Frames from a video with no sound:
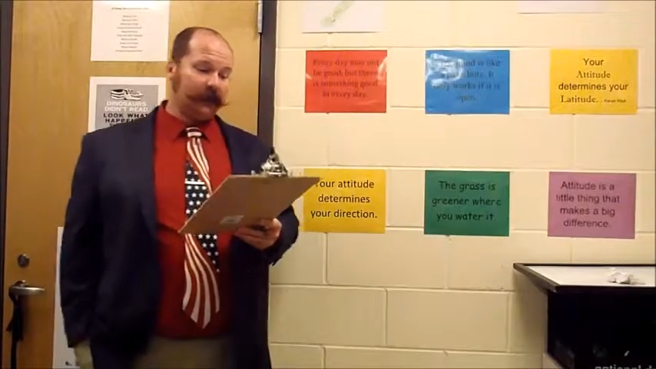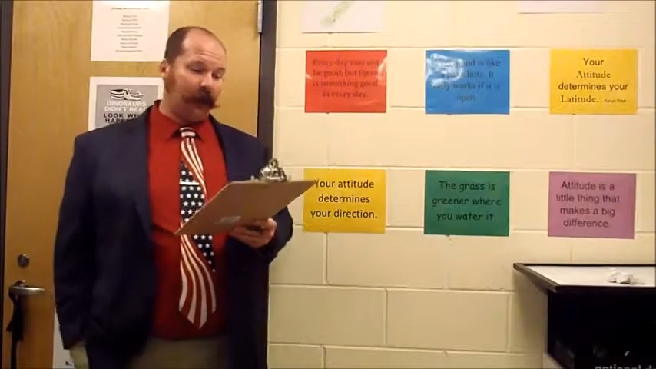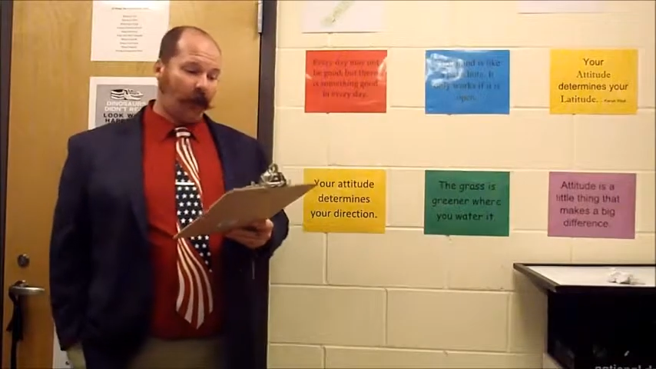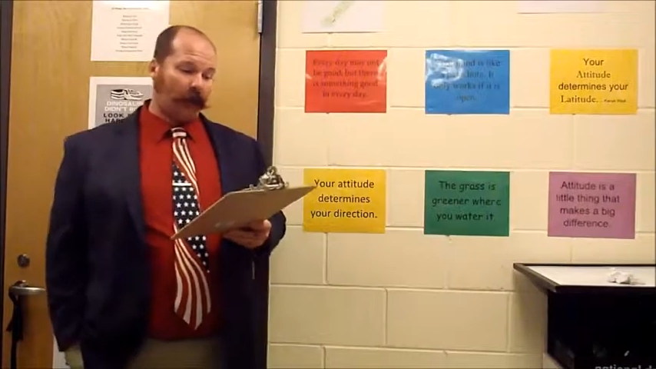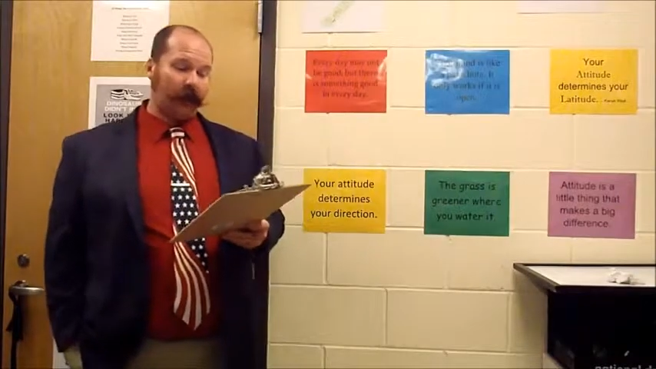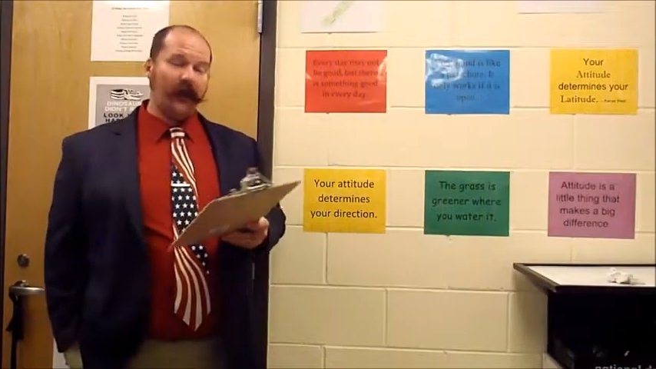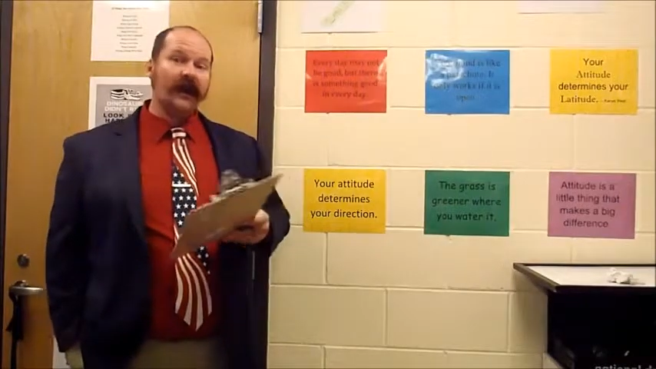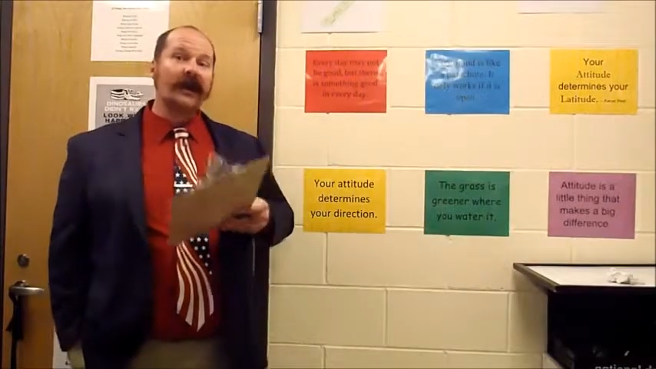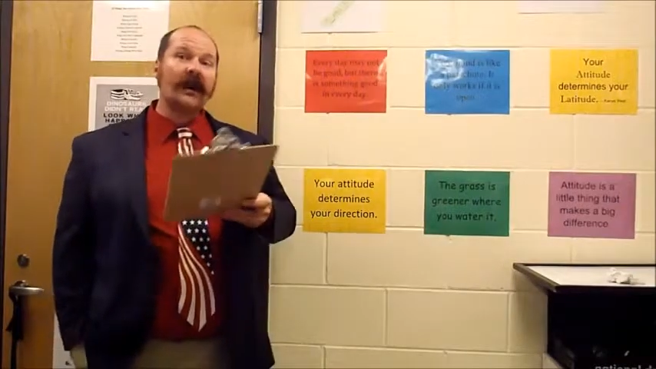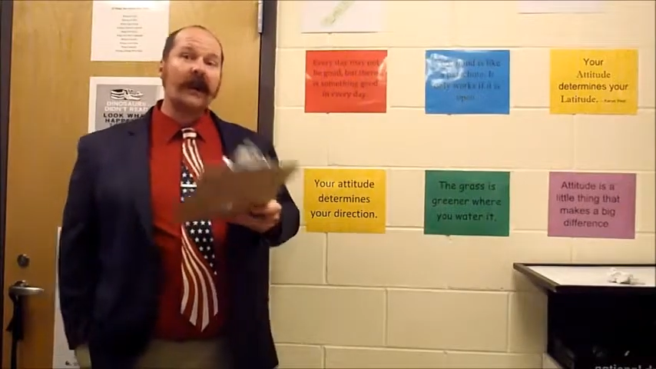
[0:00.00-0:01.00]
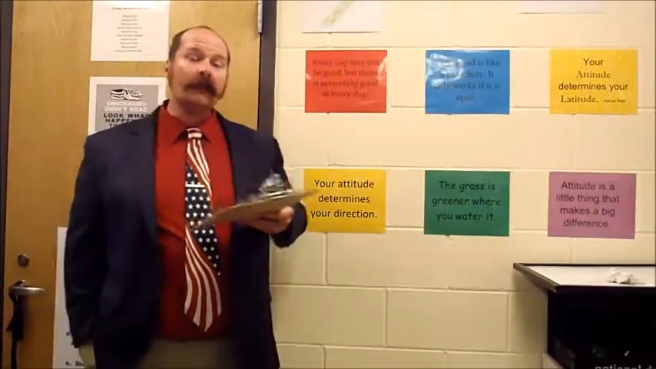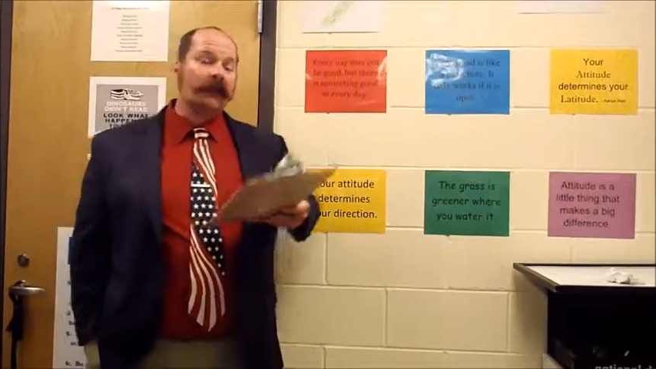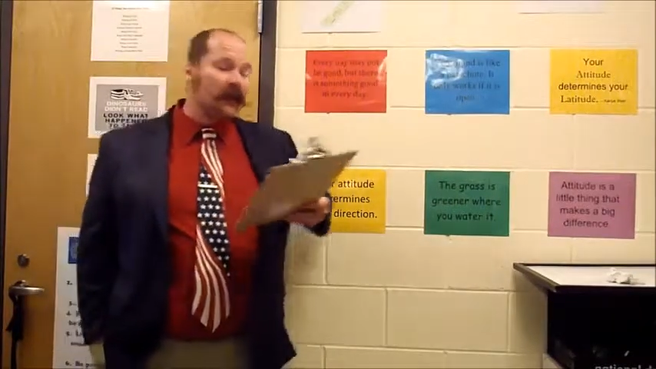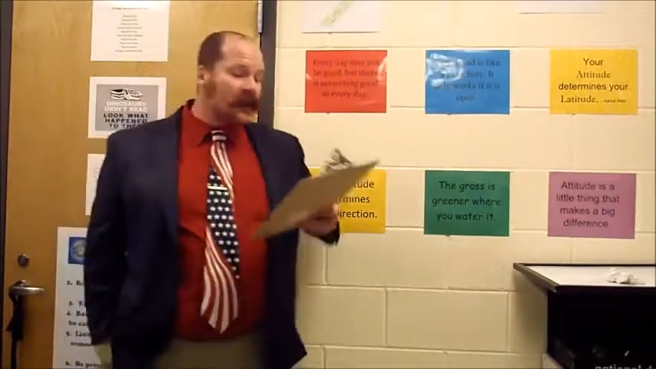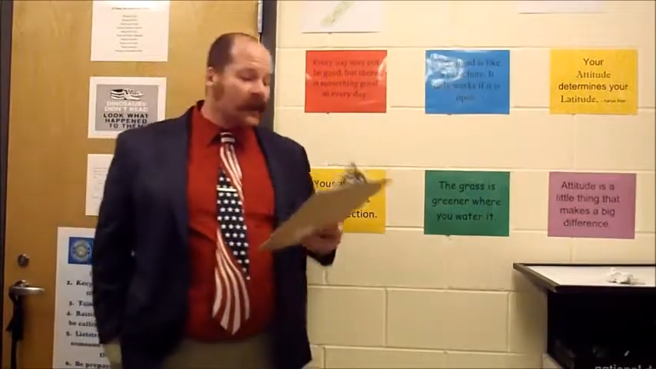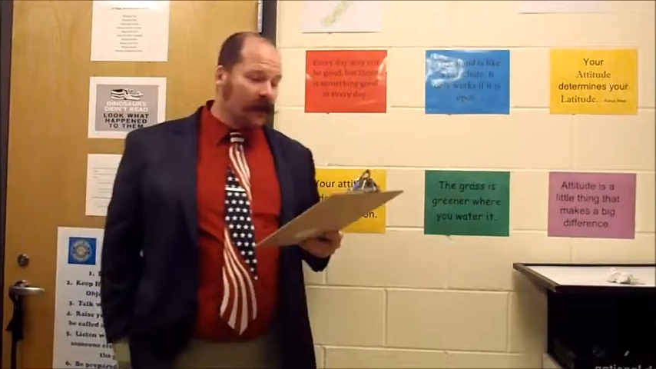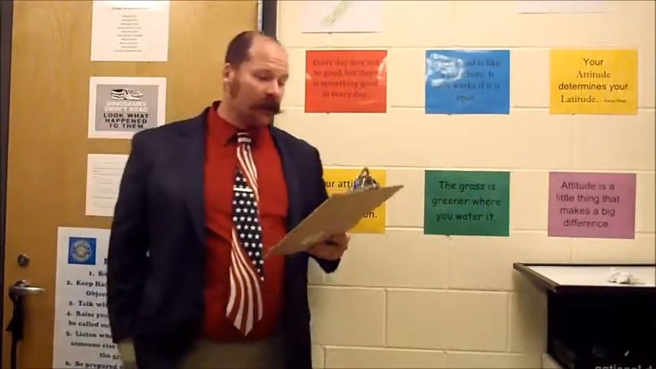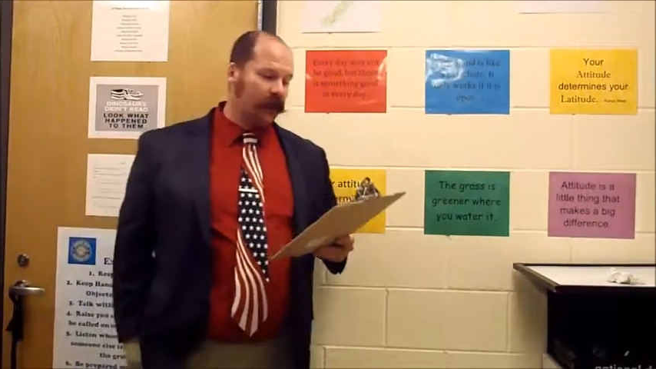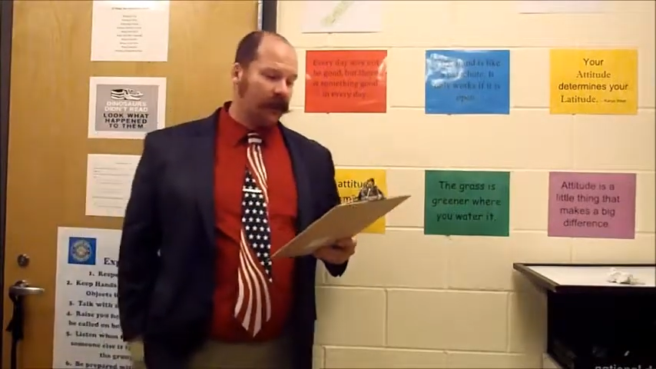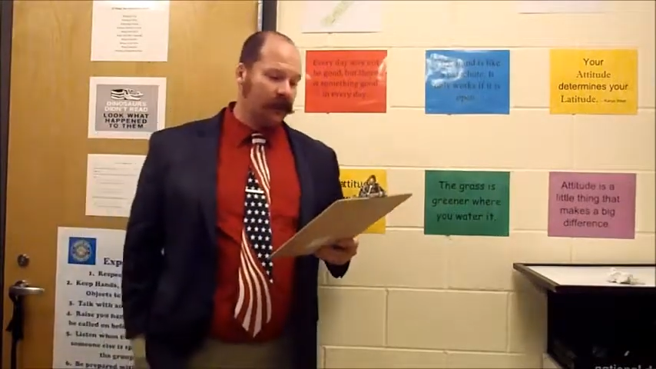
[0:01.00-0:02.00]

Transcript: form completely.